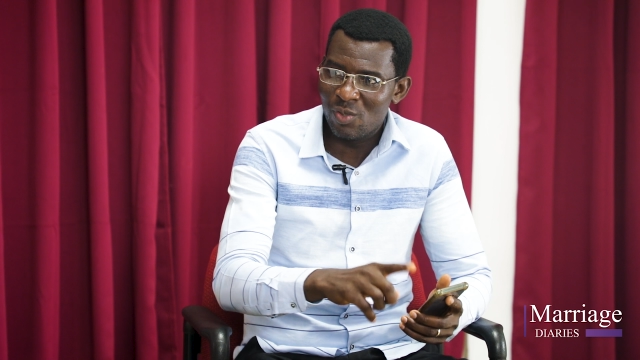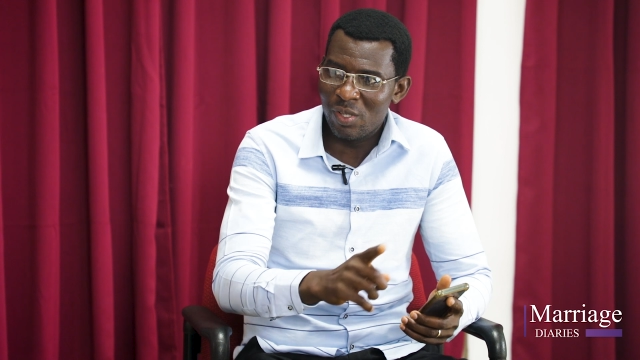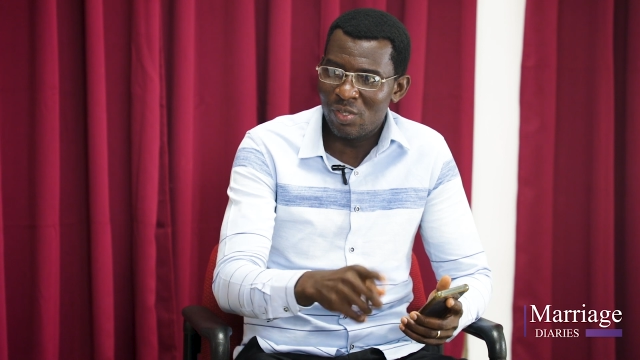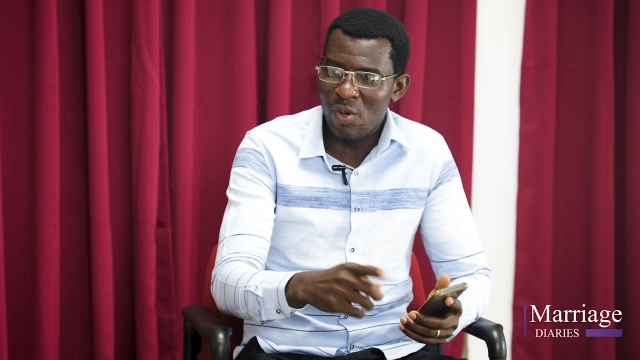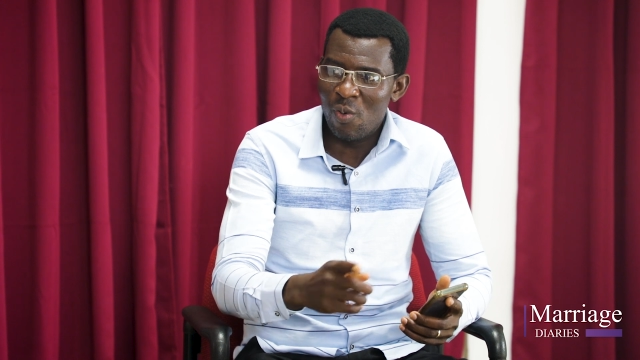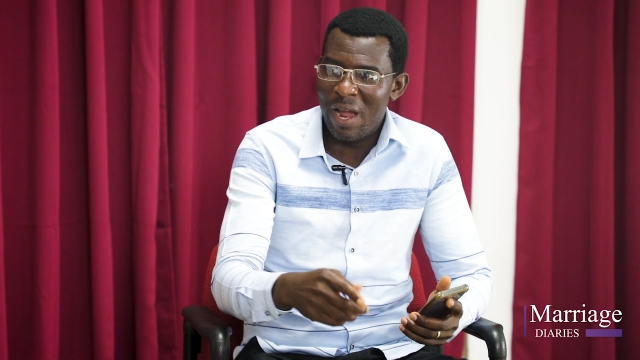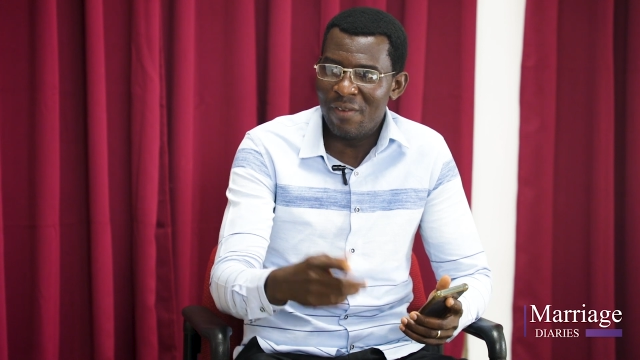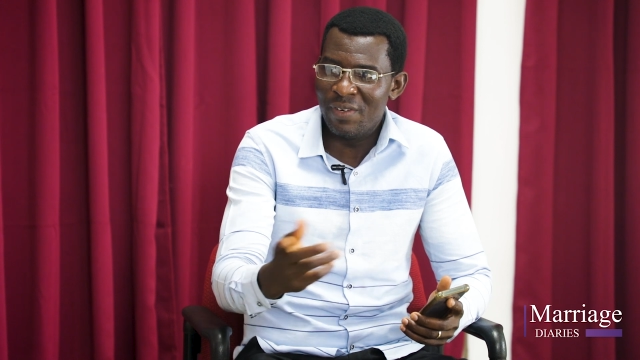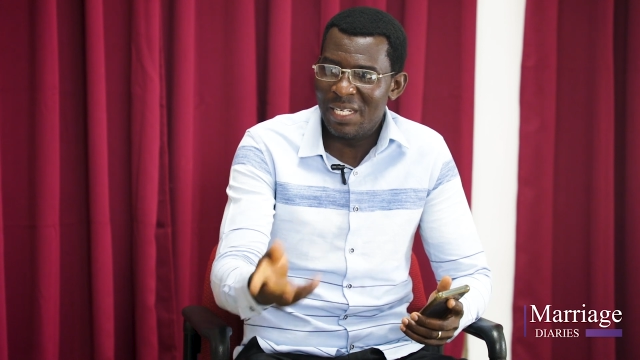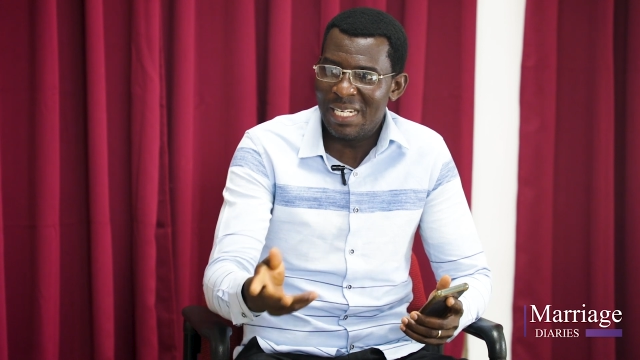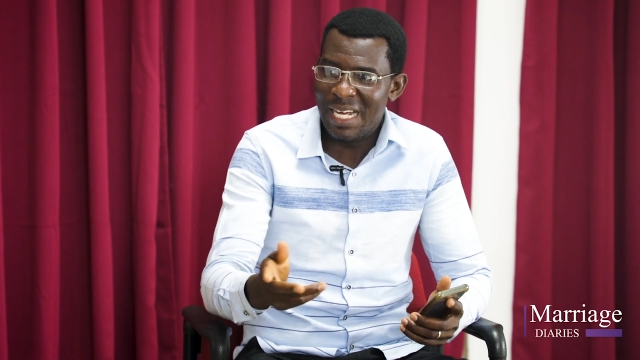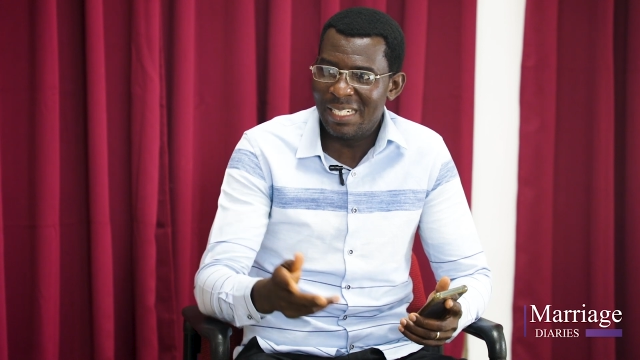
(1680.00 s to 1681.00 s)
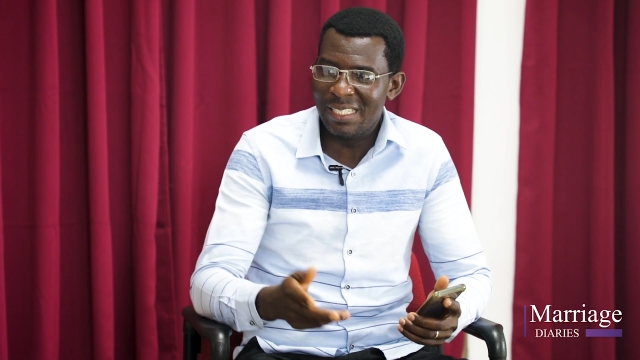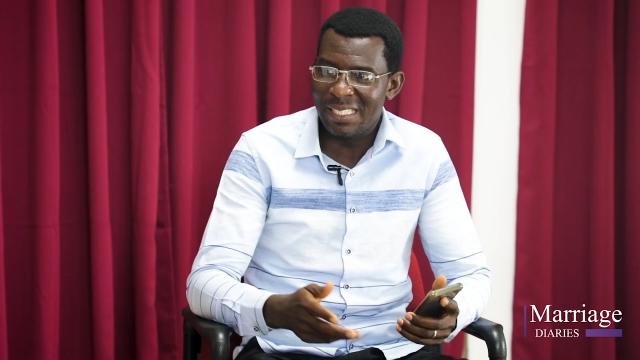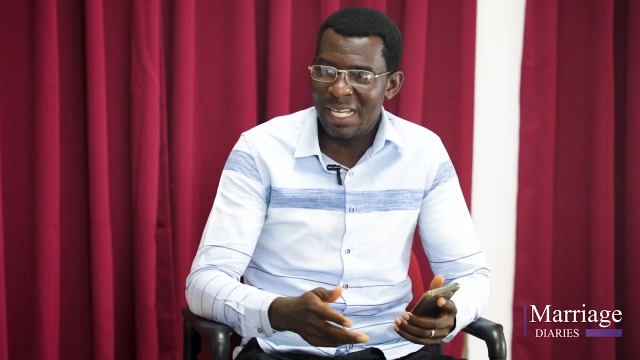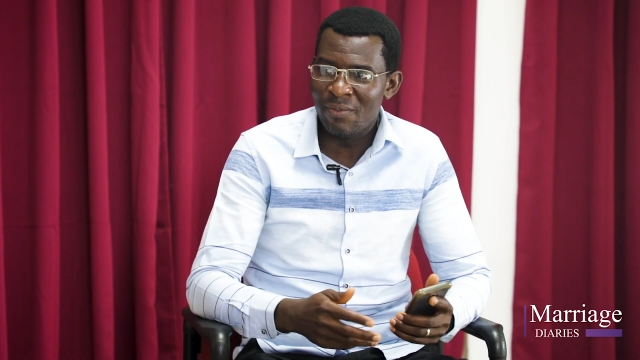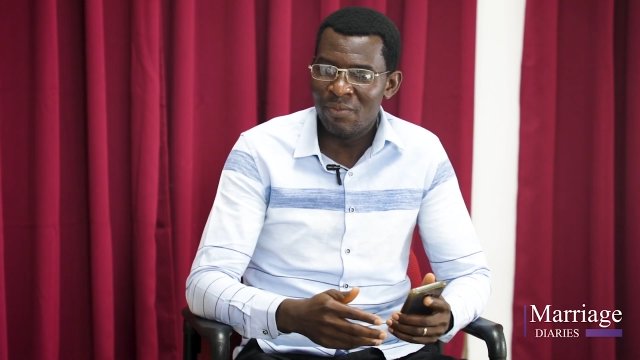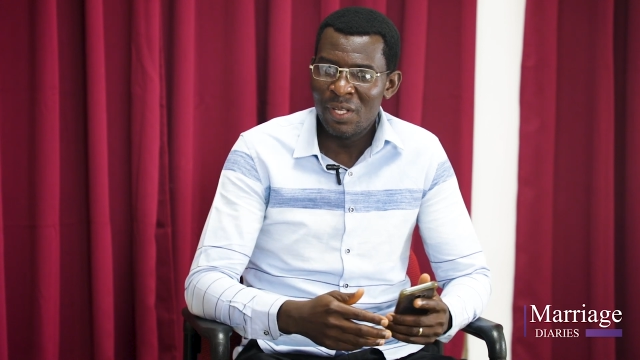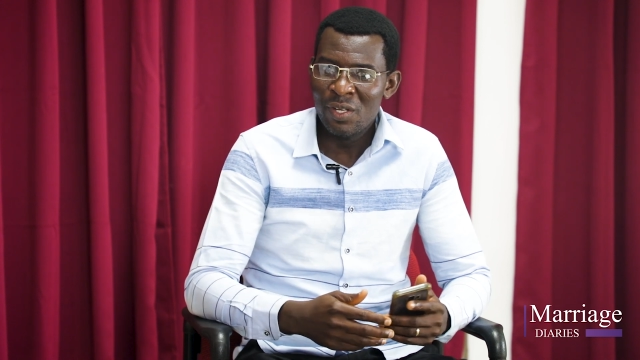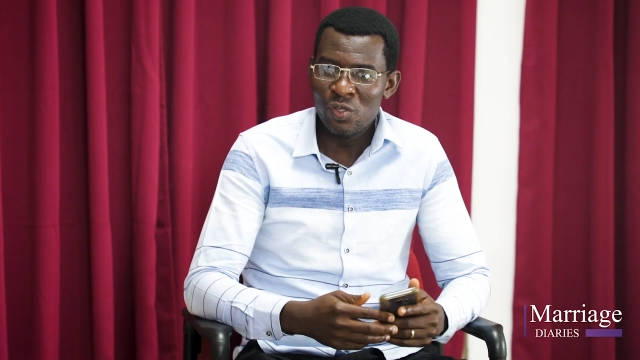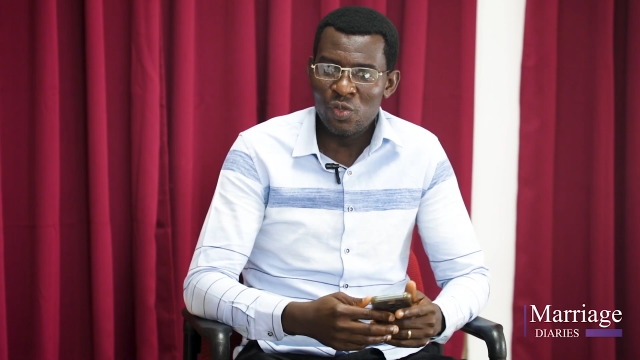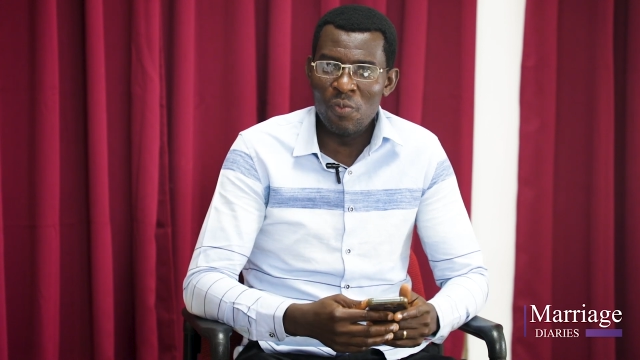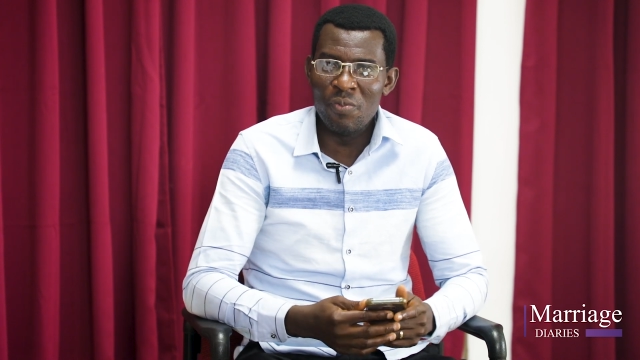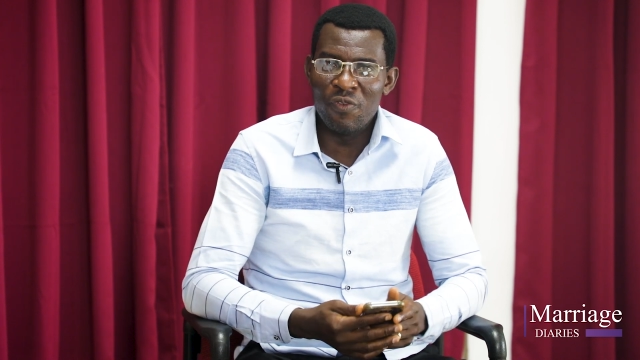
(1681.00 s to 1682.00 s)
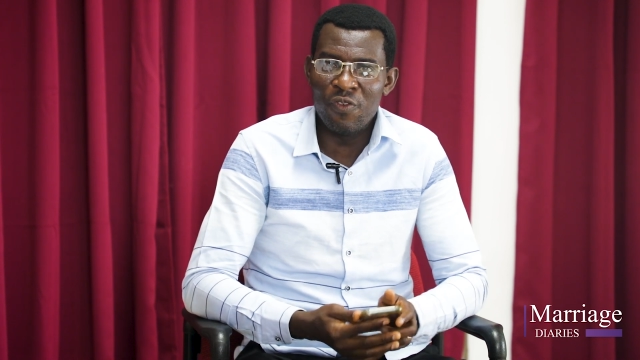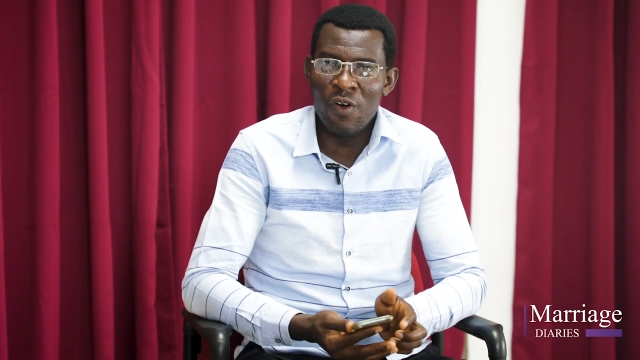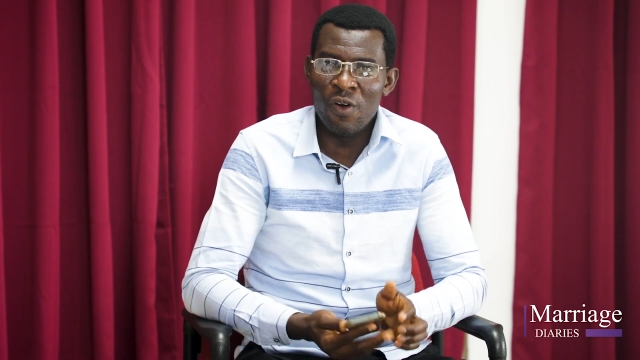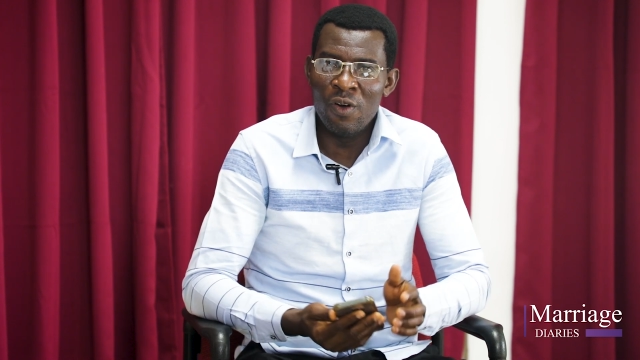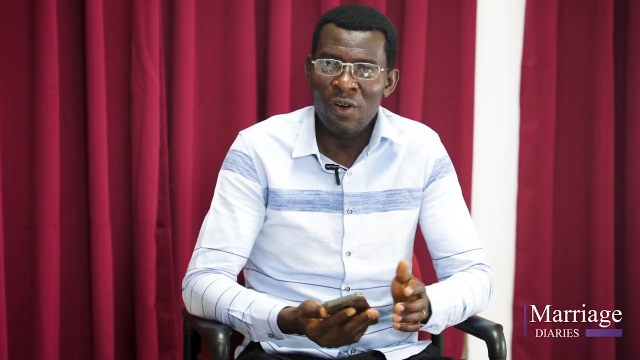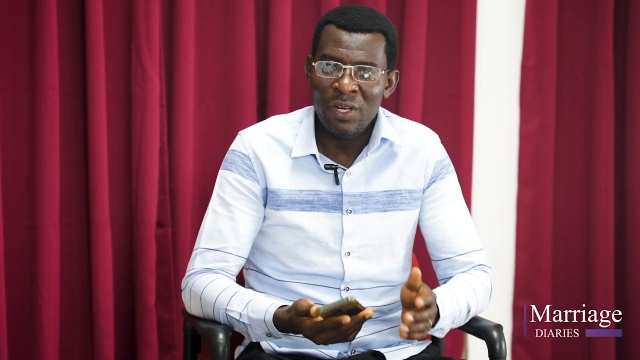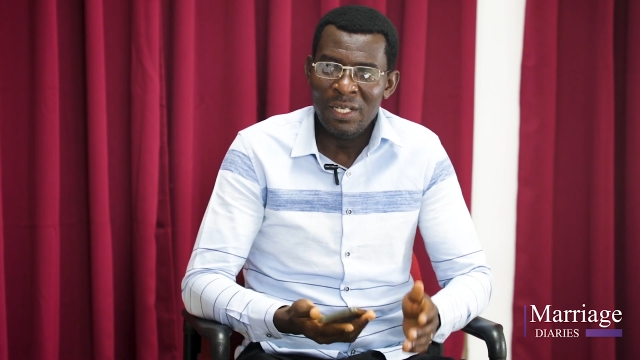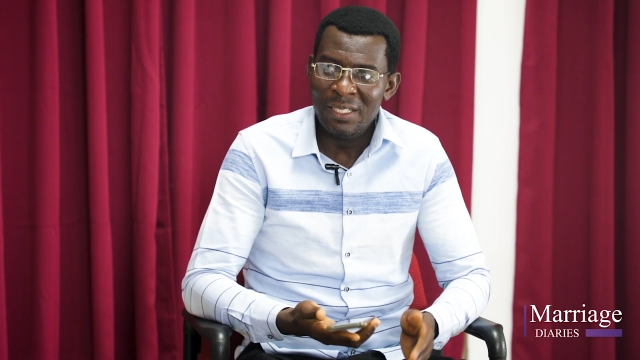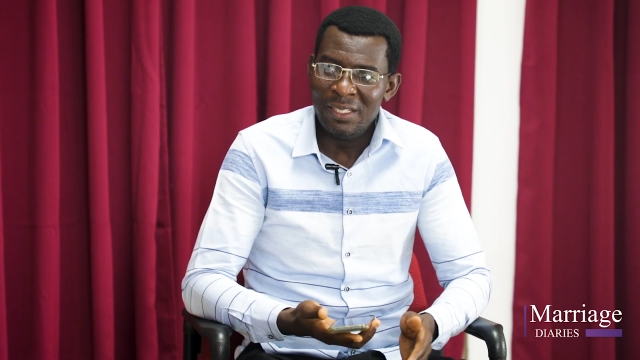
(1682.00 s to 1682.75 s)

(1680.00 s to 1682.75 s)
is what your wife needs at this time. So before